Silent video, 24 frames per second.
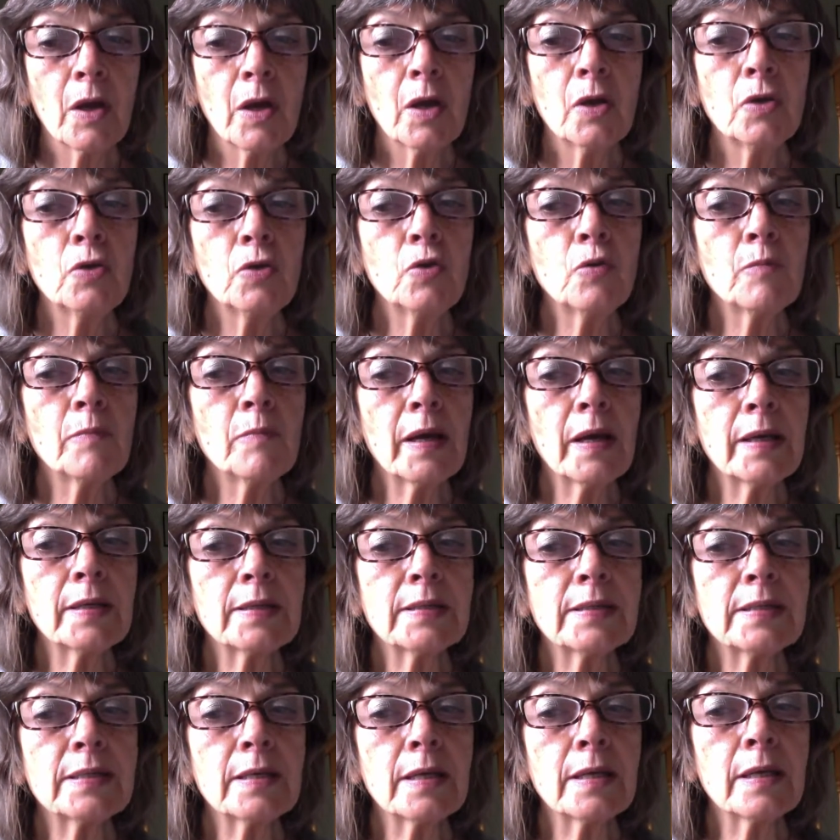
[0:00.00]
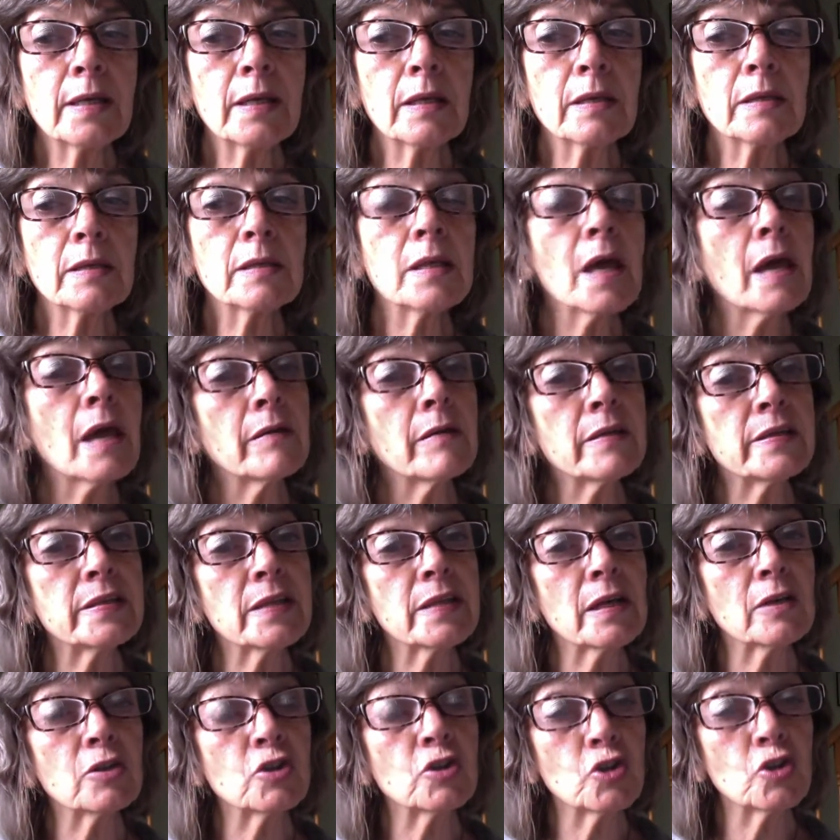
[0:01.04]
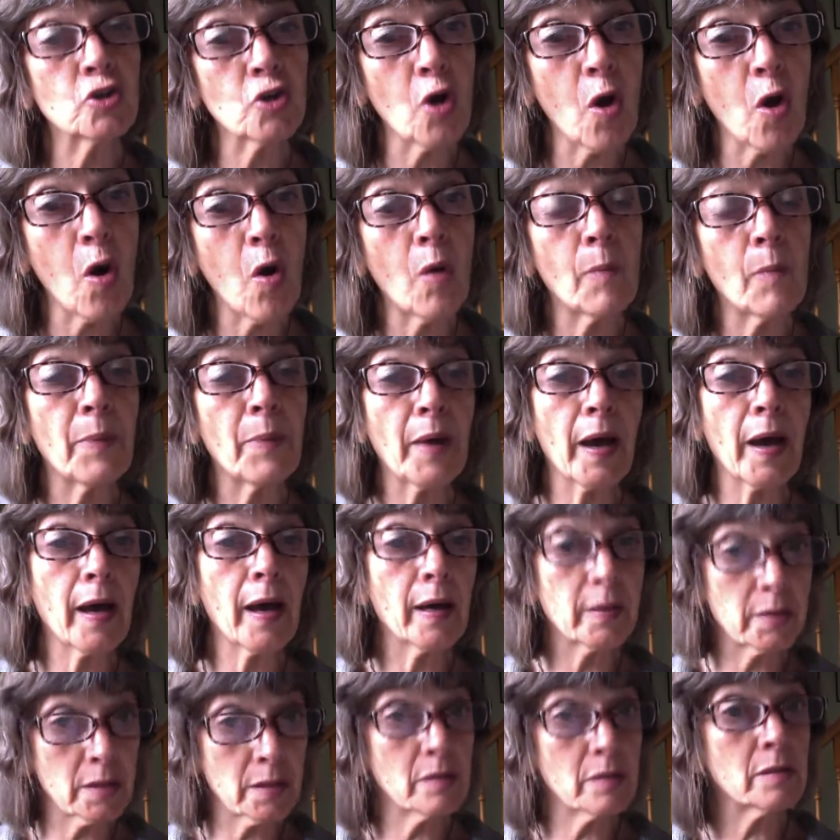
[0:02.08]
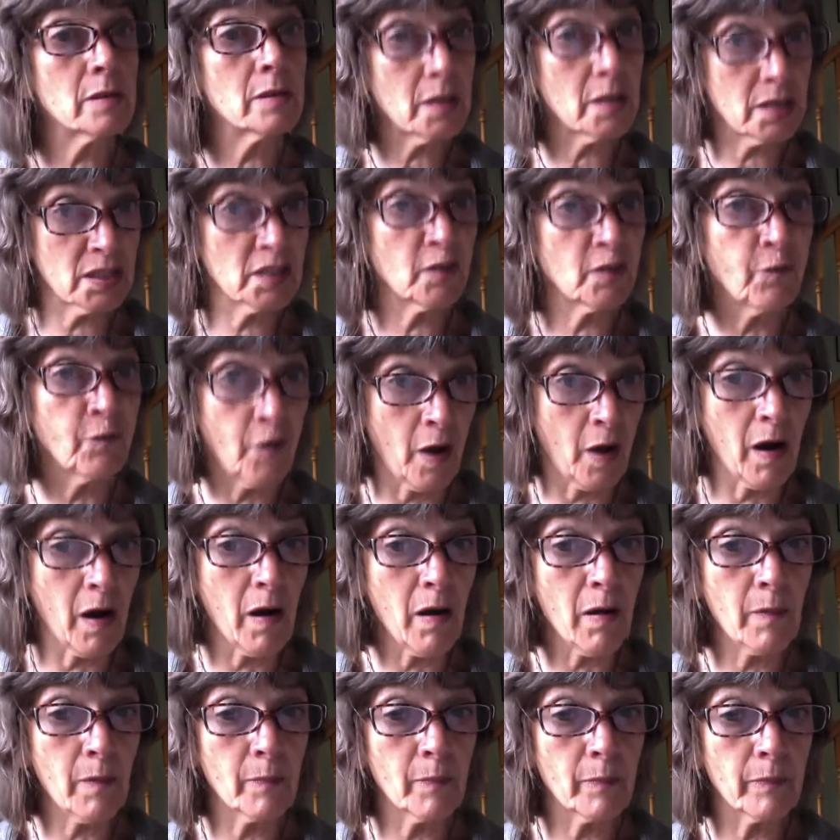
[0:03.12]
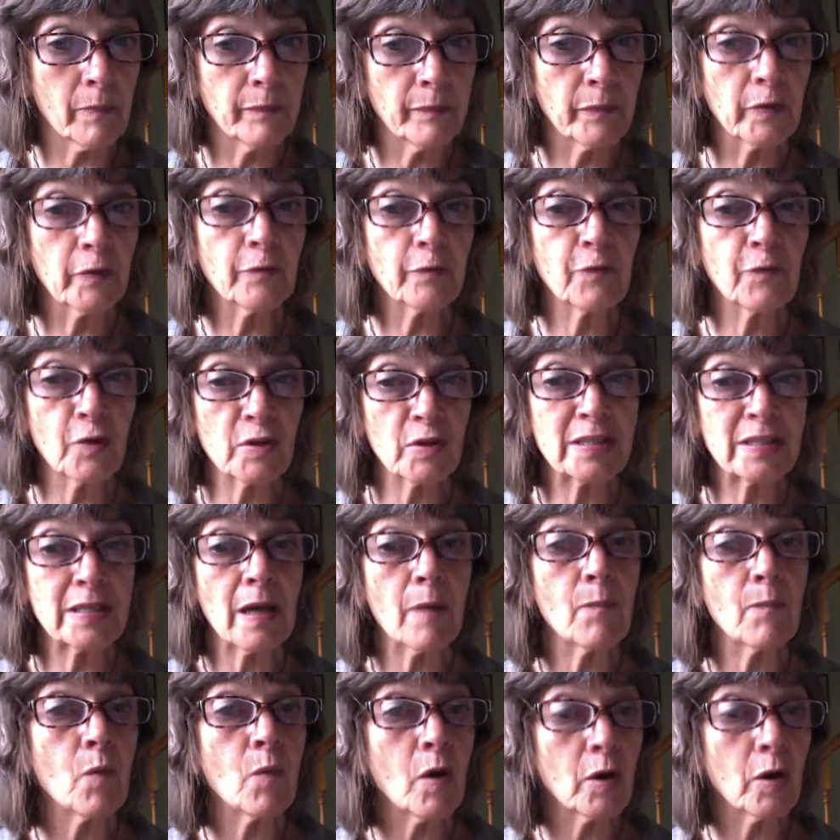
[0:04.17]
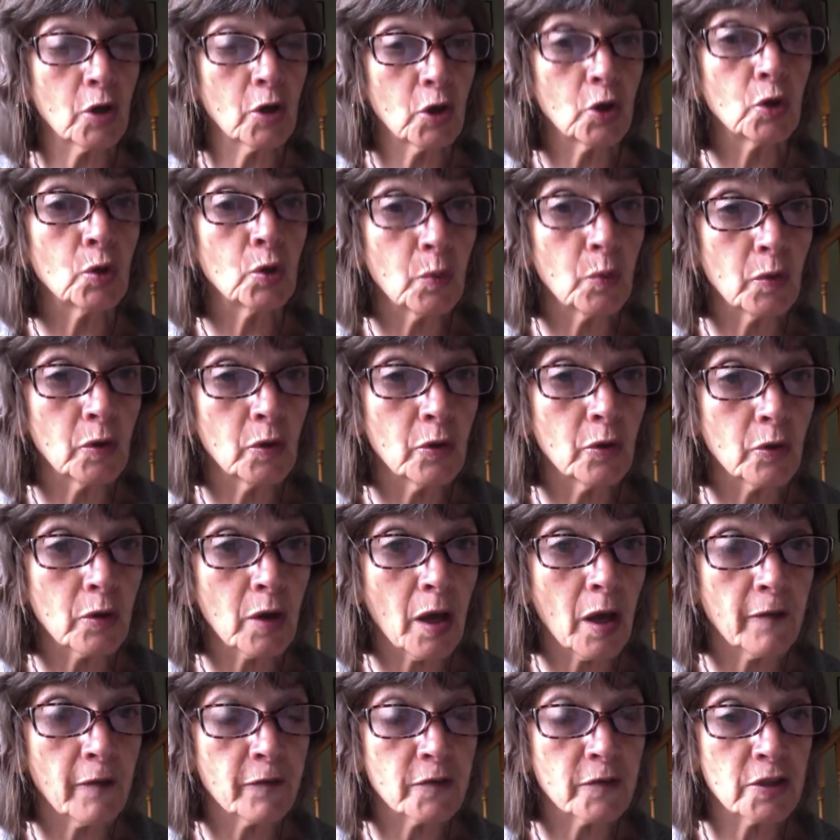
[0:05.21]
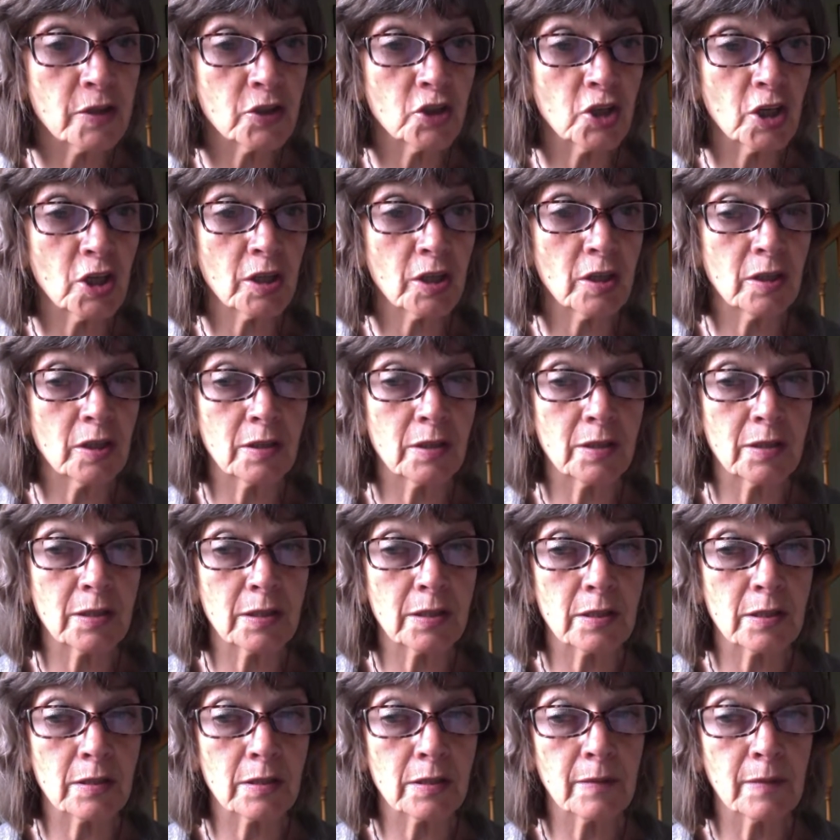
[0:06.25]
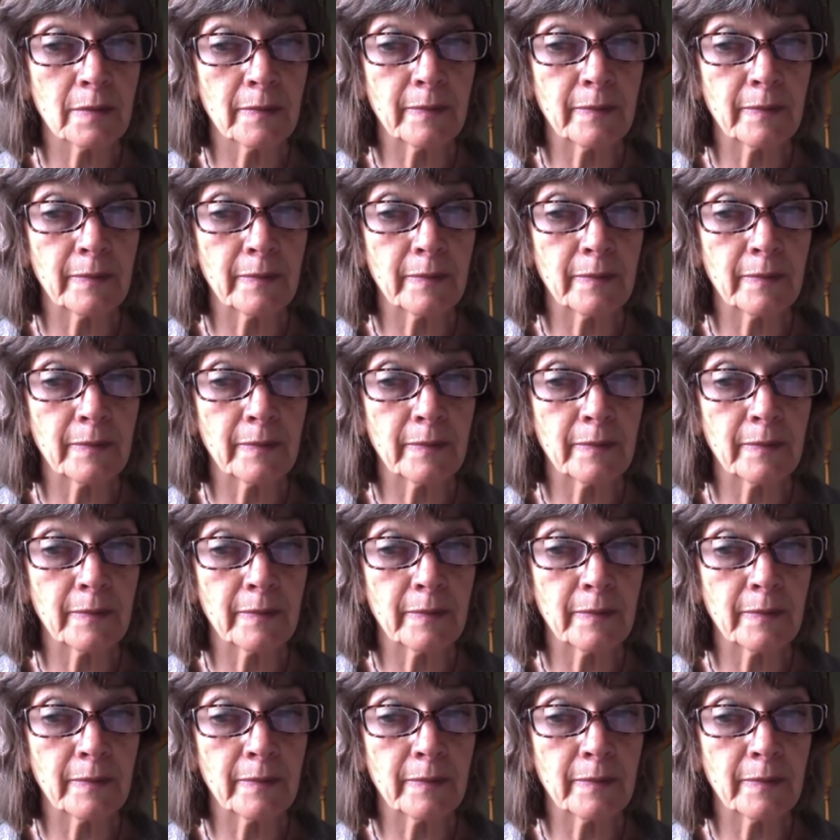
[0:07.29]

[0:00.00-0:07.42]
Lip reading: You might say, there is a job at this farm for someone who will look after chickens.